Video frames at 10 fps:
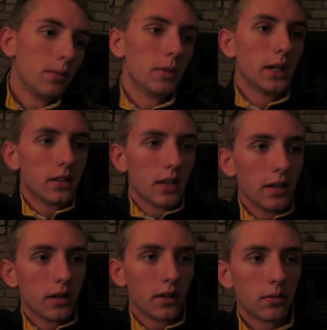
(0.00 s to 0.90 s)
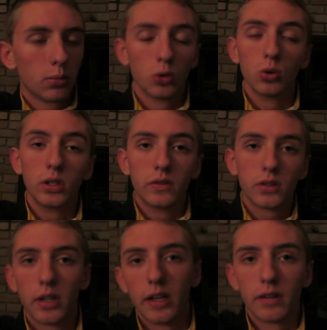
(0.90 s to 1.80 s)
because i blew leaves
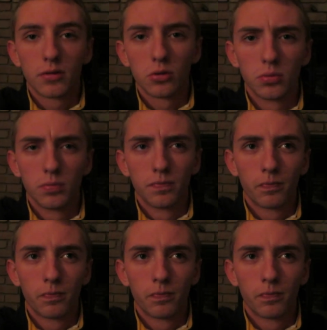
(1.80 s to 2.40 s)
today for